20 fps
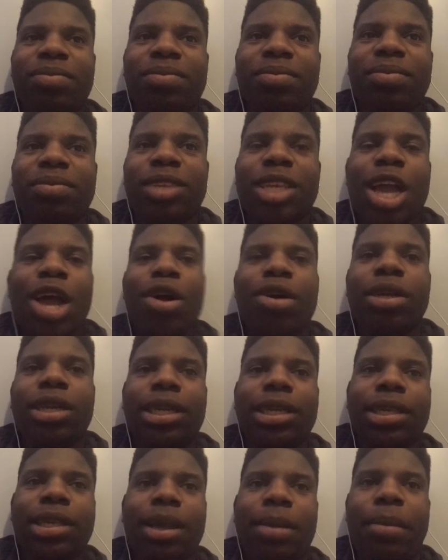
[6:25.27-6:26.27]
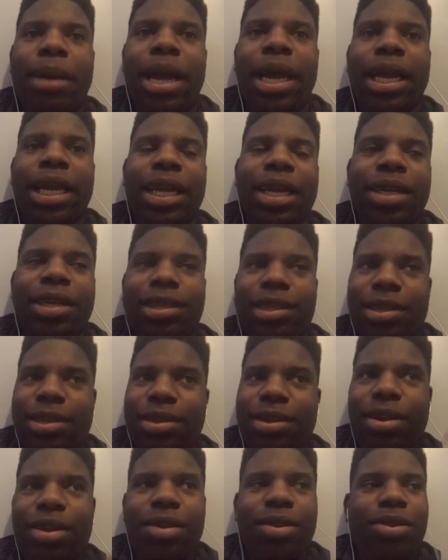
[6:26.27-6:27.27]
Talking to somebody is
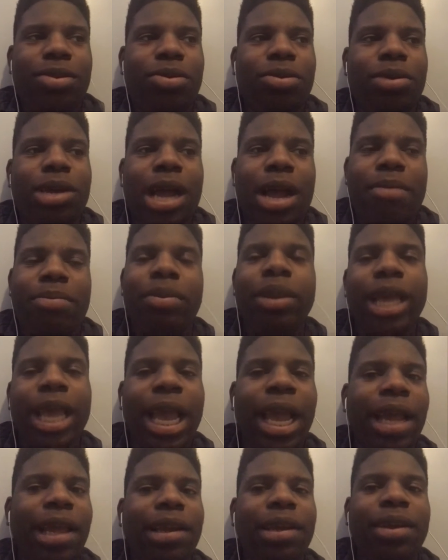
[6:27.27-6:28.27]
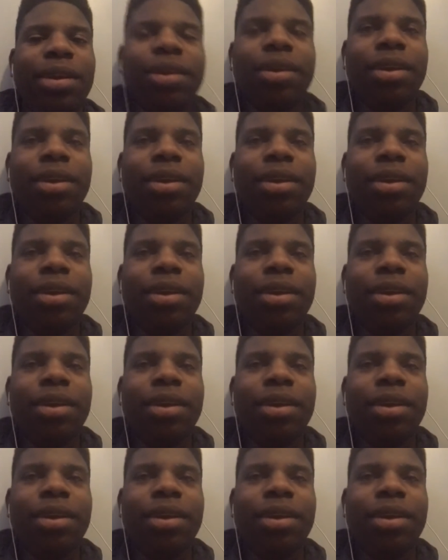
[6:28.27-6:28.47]
a little complicated.